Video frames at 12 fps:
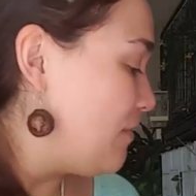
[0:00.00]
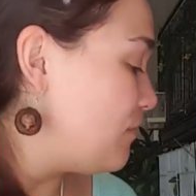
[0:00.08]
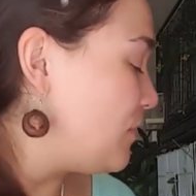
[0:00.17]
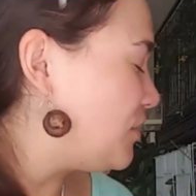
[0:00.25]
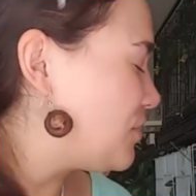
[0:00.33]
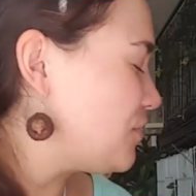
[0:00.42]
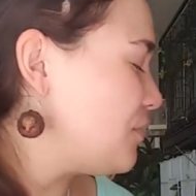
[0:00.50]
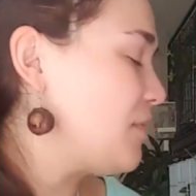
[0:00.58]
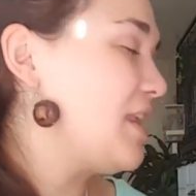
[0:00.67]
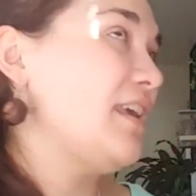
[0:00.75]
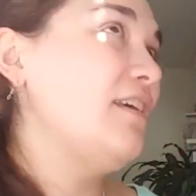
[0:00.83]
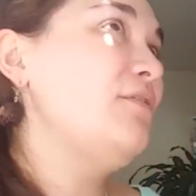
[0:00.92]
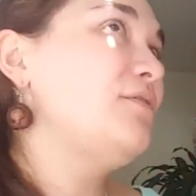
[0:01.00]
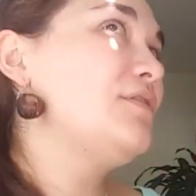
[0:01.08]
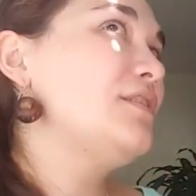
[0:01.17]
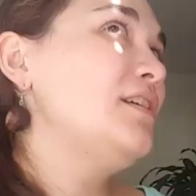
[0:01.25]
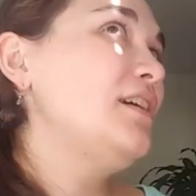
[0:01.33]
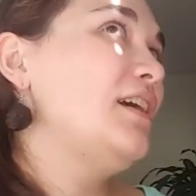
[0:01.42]
Mushroom
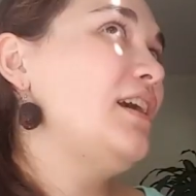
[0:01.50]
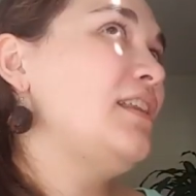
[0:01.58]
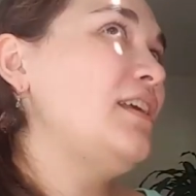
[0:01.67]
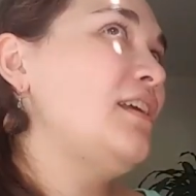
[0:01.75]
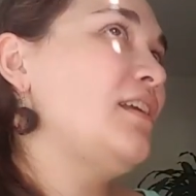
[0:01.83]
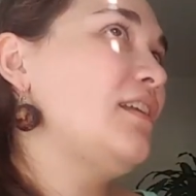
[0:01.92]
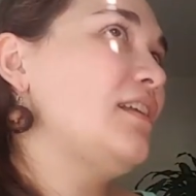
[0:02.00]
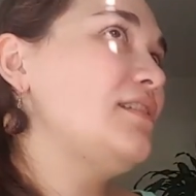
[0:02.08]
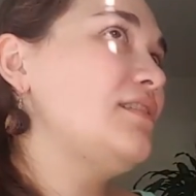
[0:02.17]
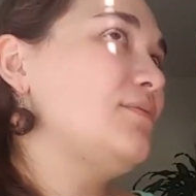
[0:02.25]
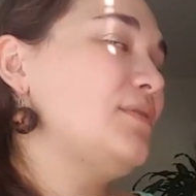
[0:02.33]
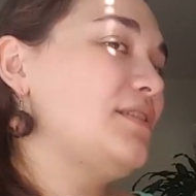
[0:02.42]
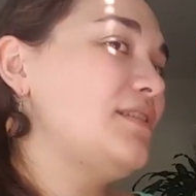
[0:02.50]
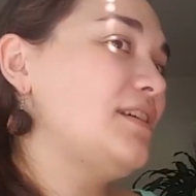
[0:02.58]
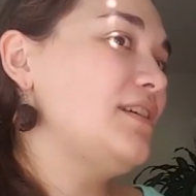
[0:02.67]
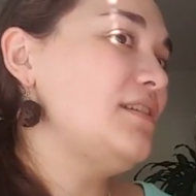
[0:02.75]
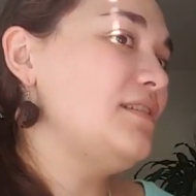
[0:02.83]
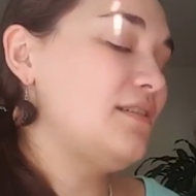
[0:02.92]
gift, and then let's see, what's
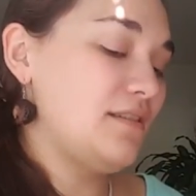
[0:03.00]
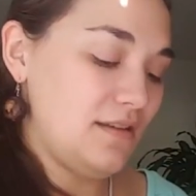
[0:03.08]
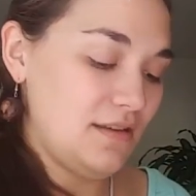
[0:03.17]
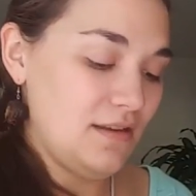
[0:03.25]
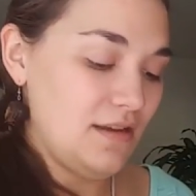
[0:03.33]
this?